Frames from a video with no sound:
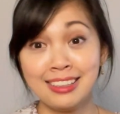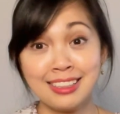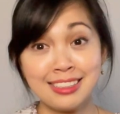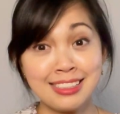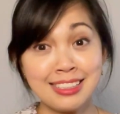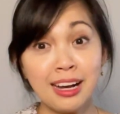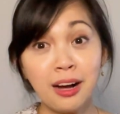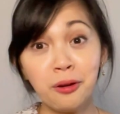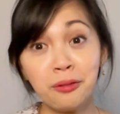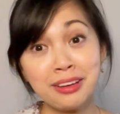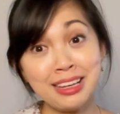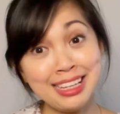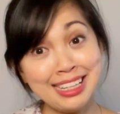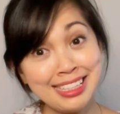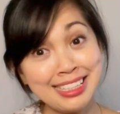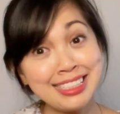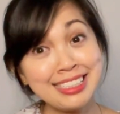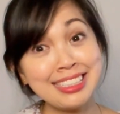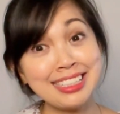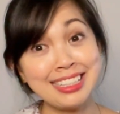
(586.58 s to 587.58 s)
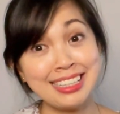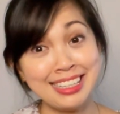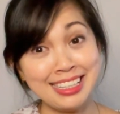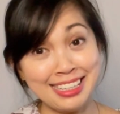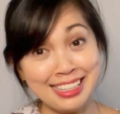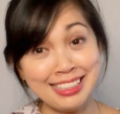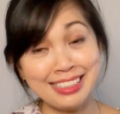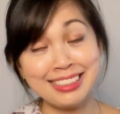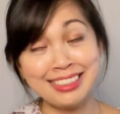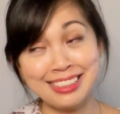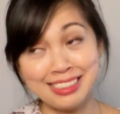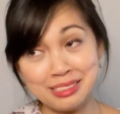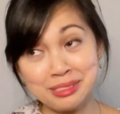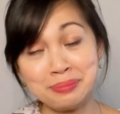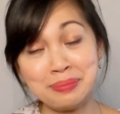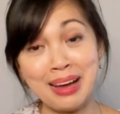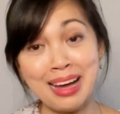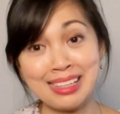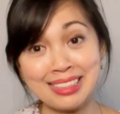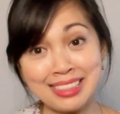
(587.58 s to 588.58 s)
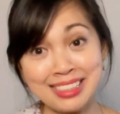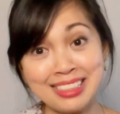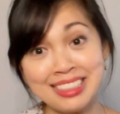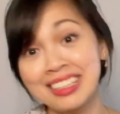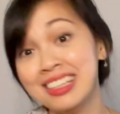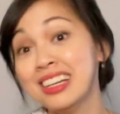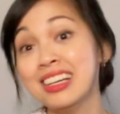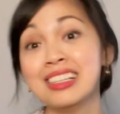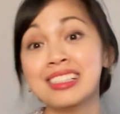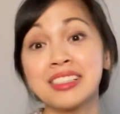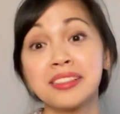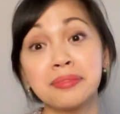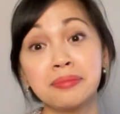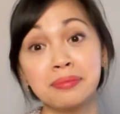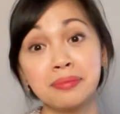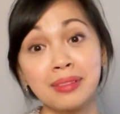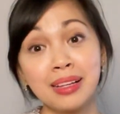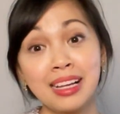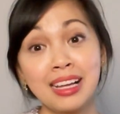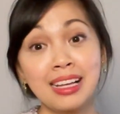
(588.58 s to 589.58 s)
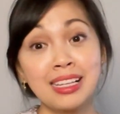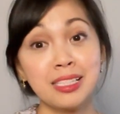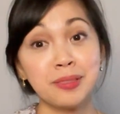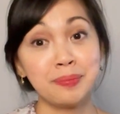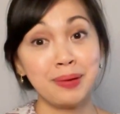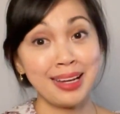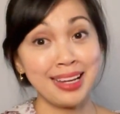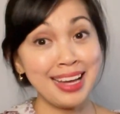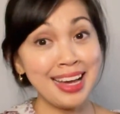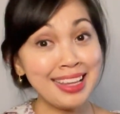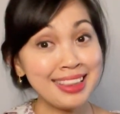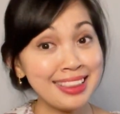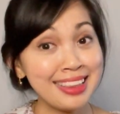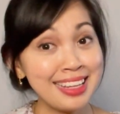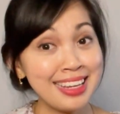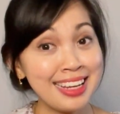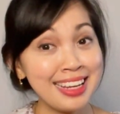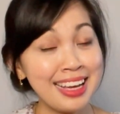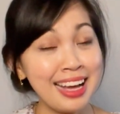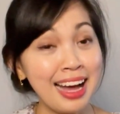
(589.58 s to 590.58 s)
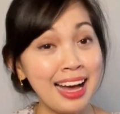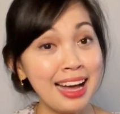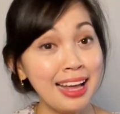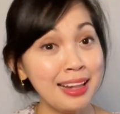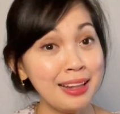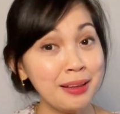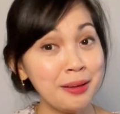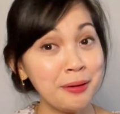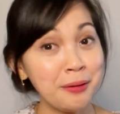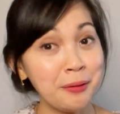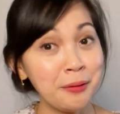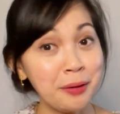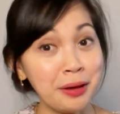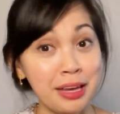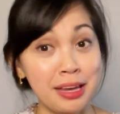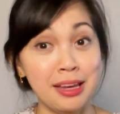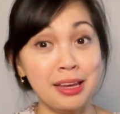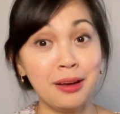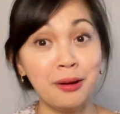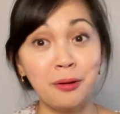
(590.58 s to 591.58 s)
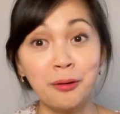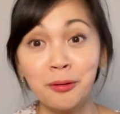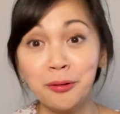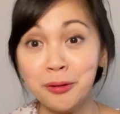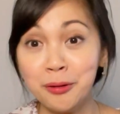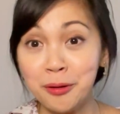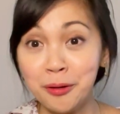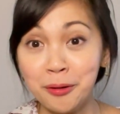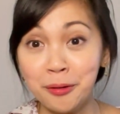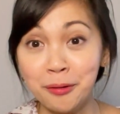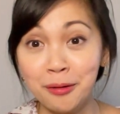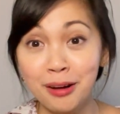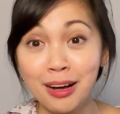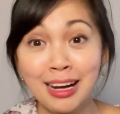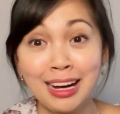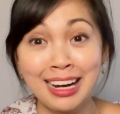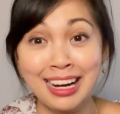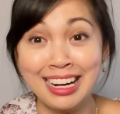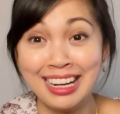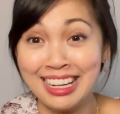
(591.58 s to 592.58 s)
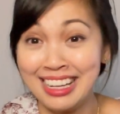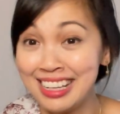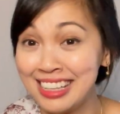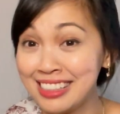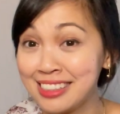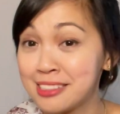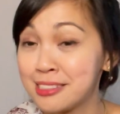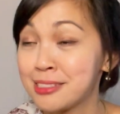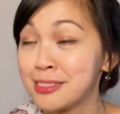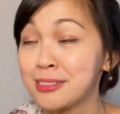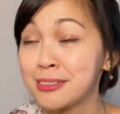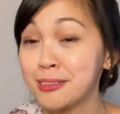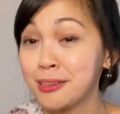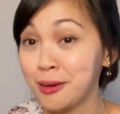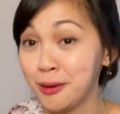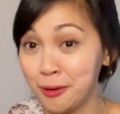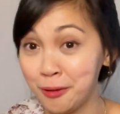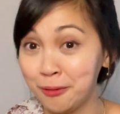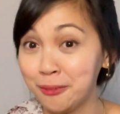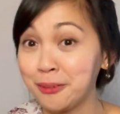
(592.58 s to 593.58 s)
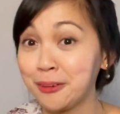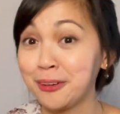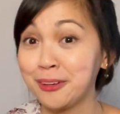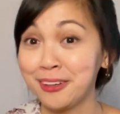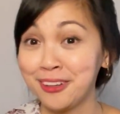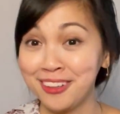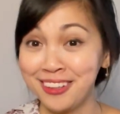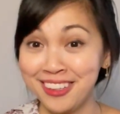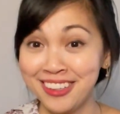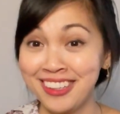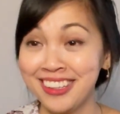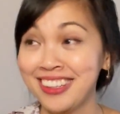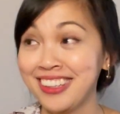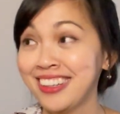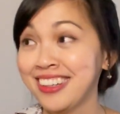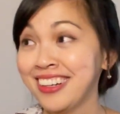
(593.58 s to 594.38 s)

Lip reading: that's how easy this pasta is. Spaghetti aglio e olio. It's so good.